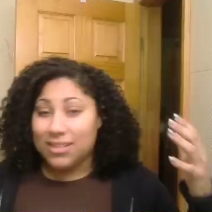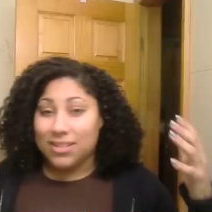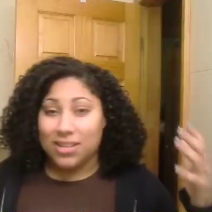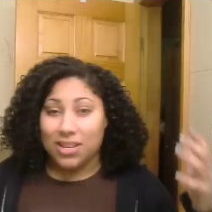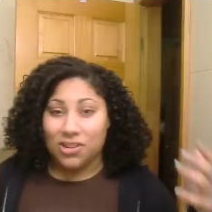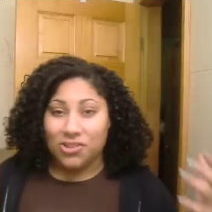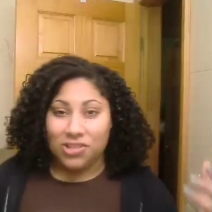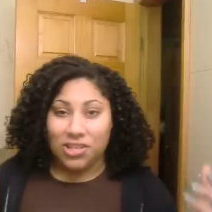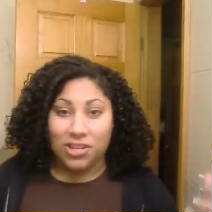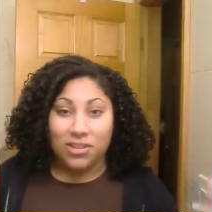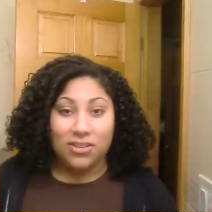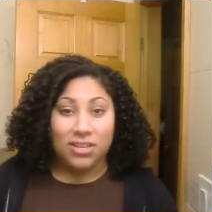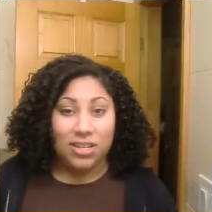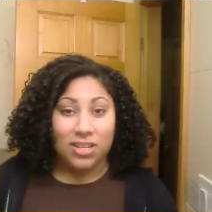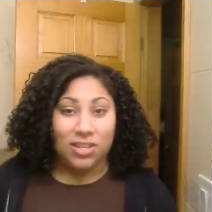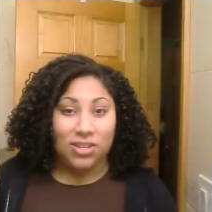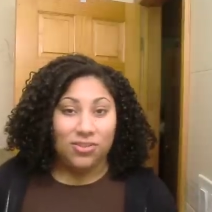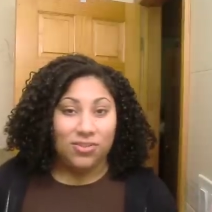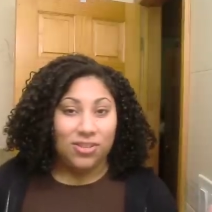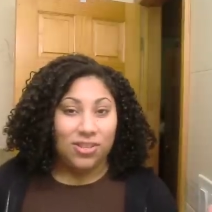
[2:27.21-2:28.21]
Sondriel
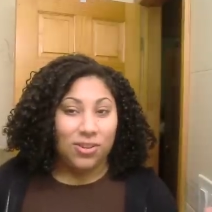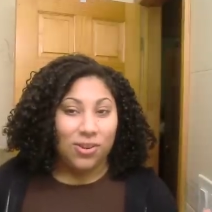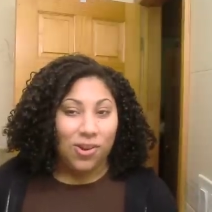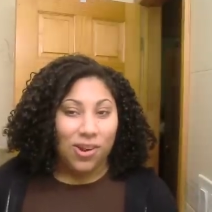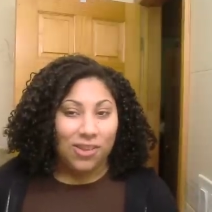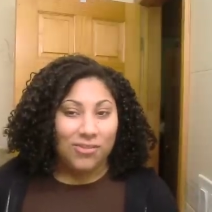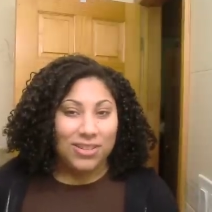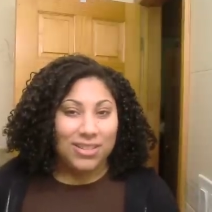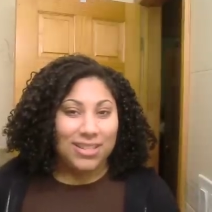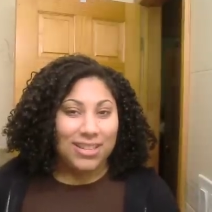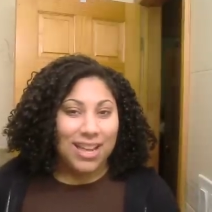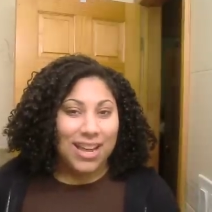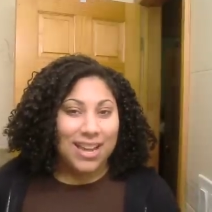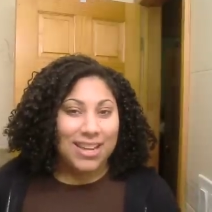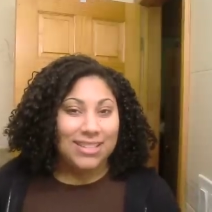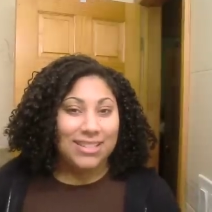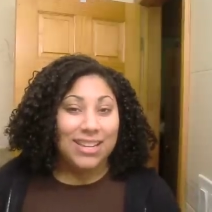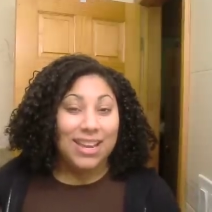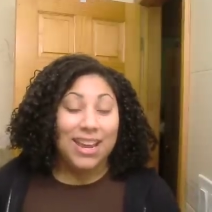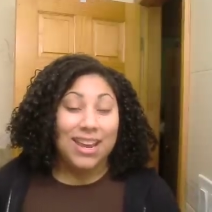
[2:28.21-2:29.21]
did use the carve and
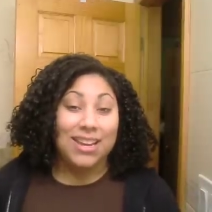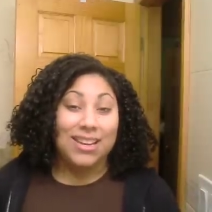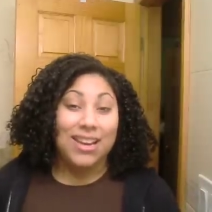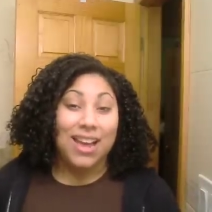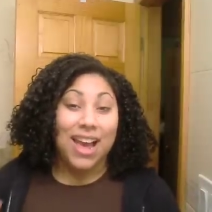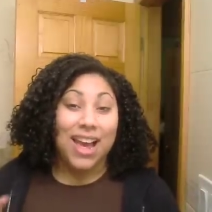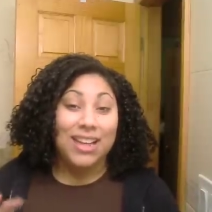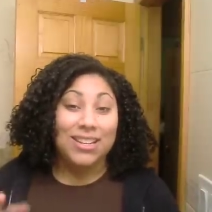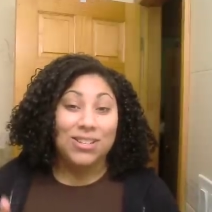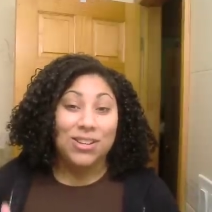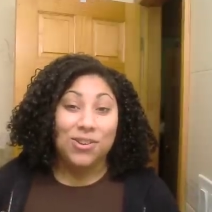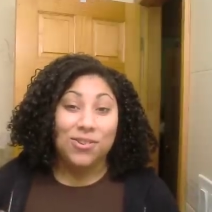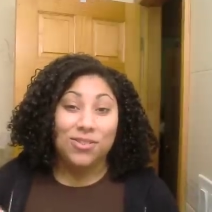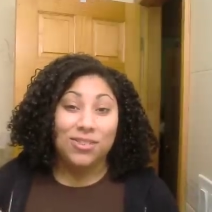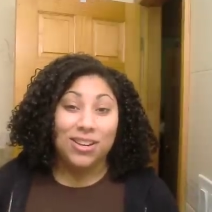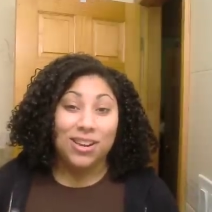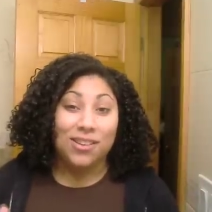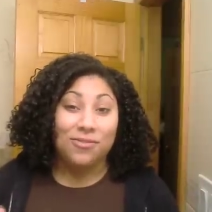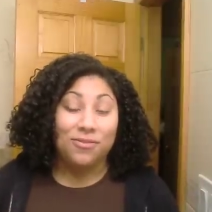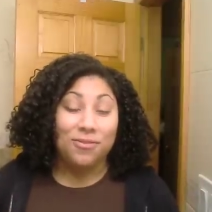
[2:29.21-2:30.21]
slice, and I
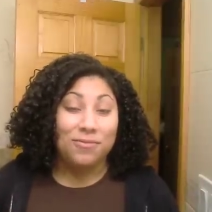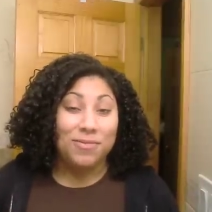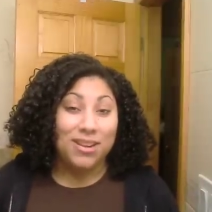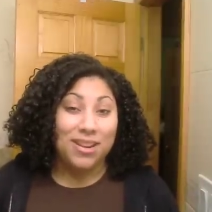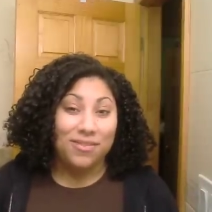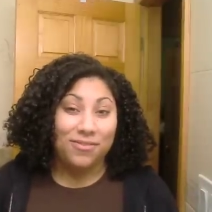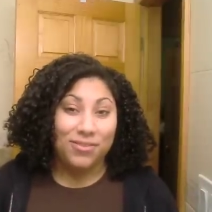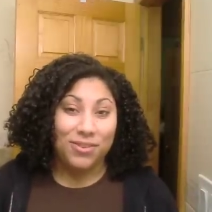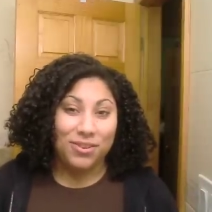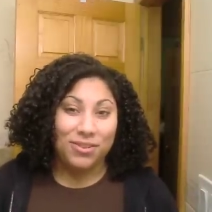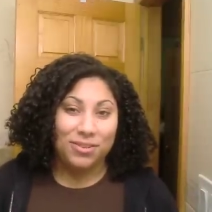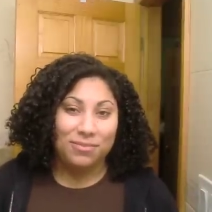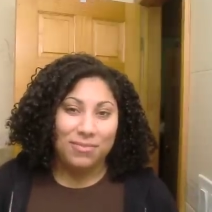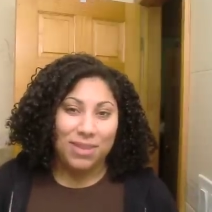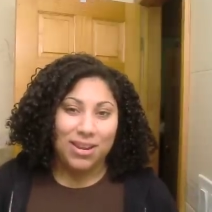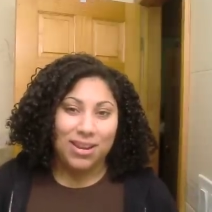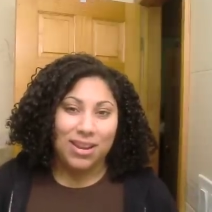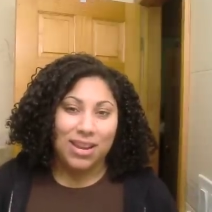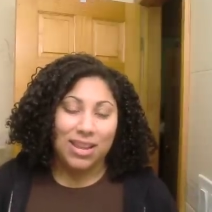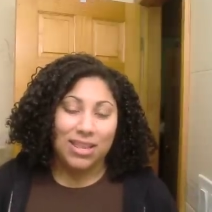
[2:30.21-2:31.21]
told her from when I first
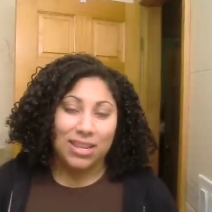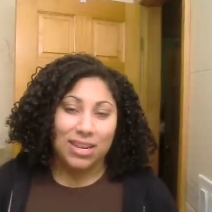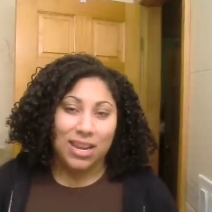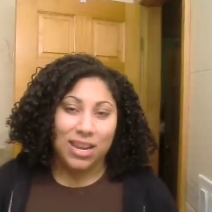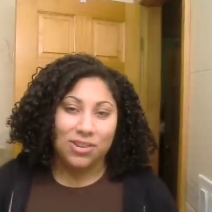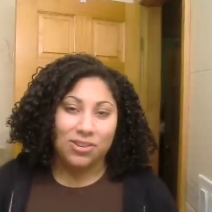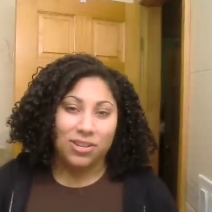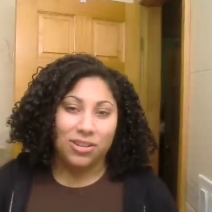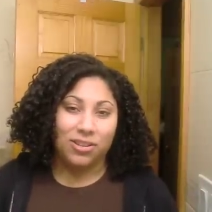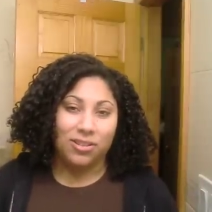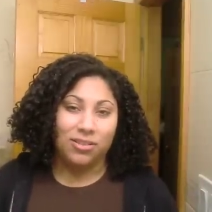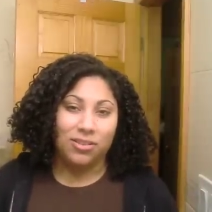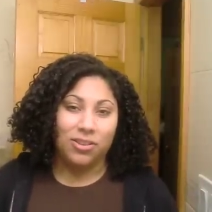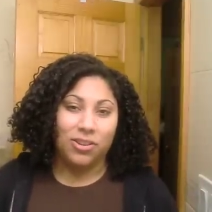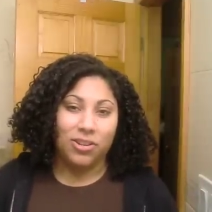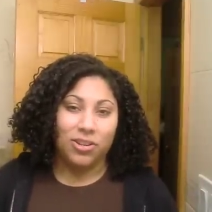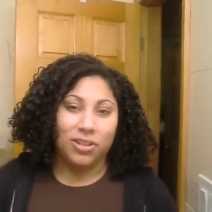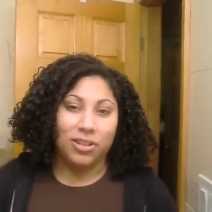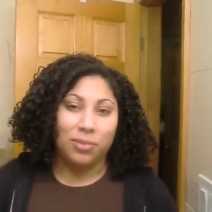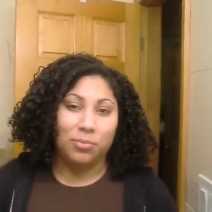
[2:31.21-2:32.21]
met her at the Naturally
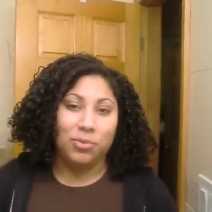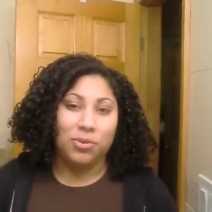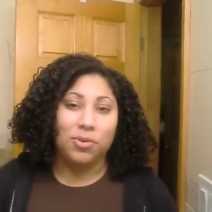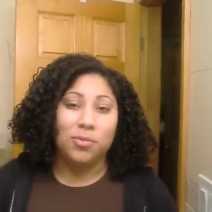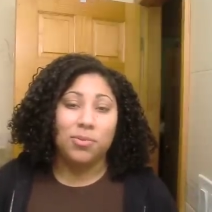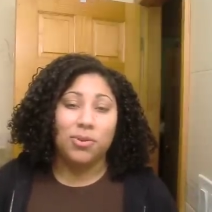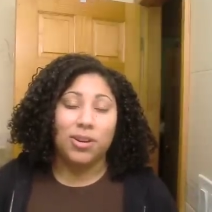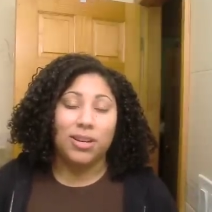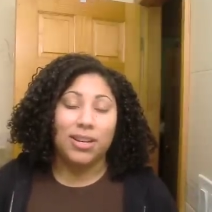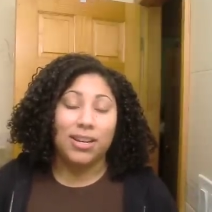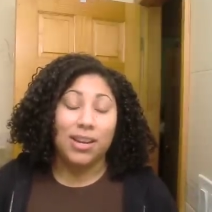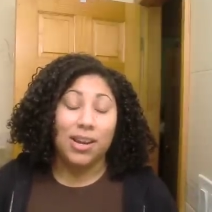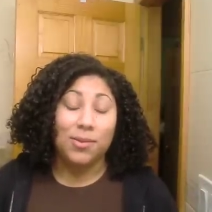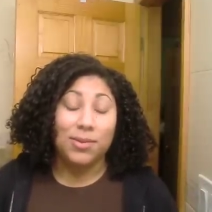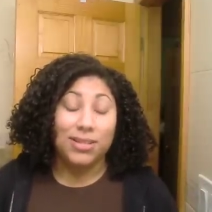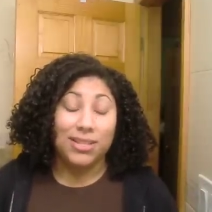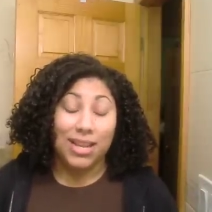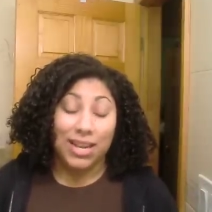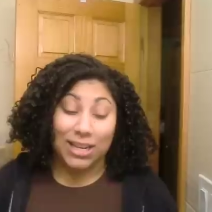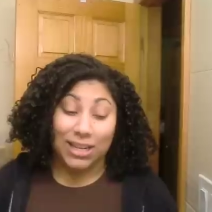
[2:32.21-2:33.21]
Curly Pool Party, I
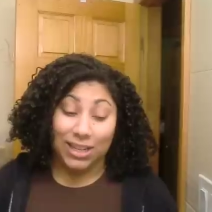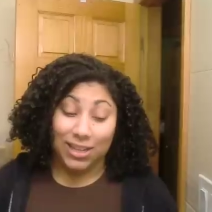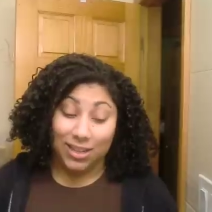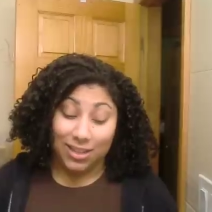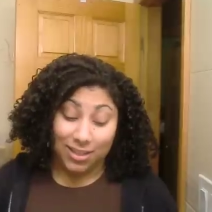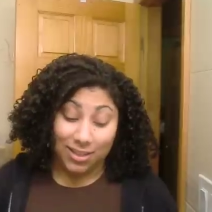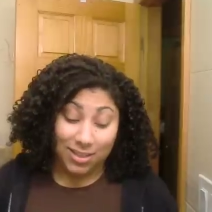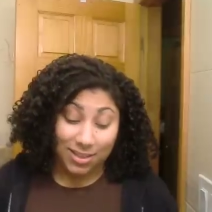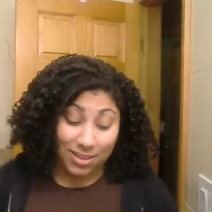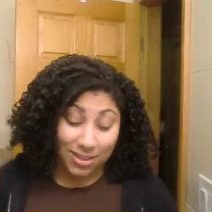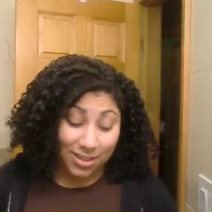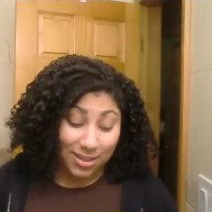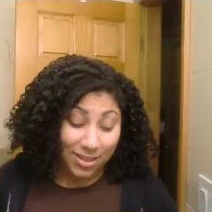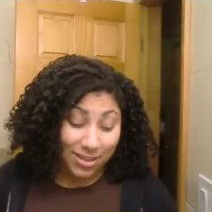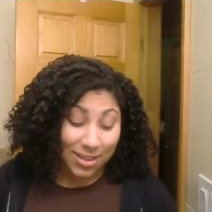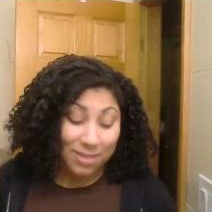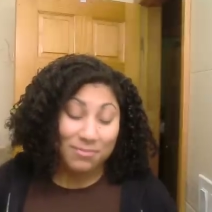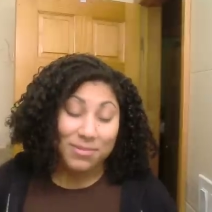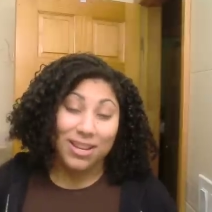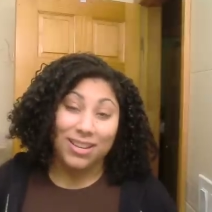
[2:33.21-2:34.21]
was like, look,
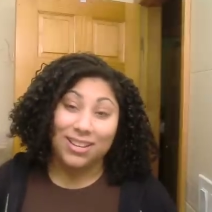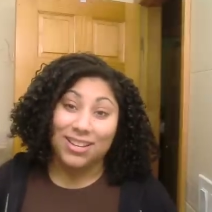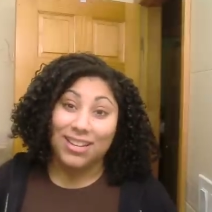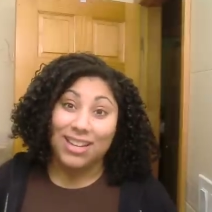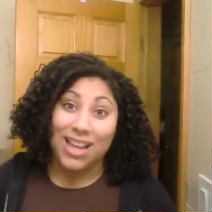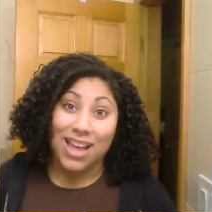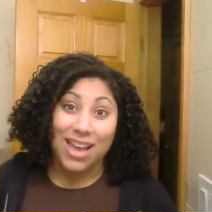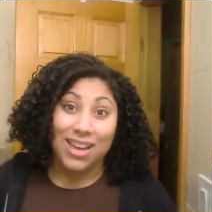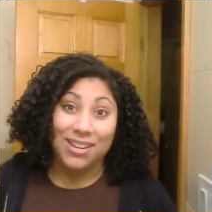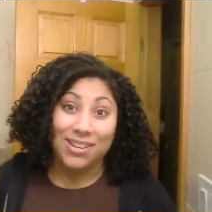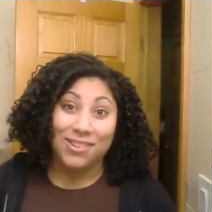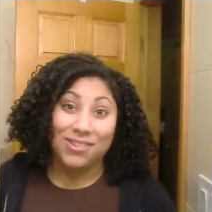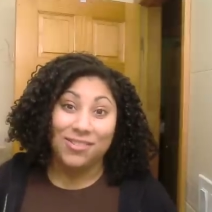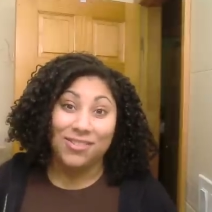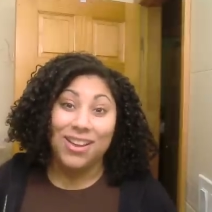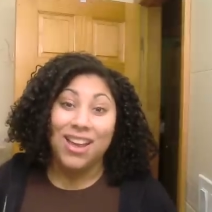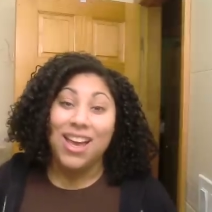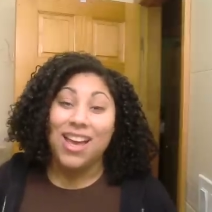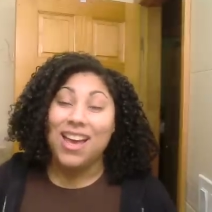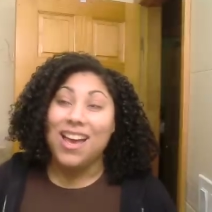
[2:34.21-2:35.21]
I'm not going to lie to
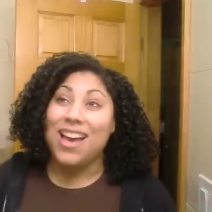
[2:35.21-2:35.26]
you.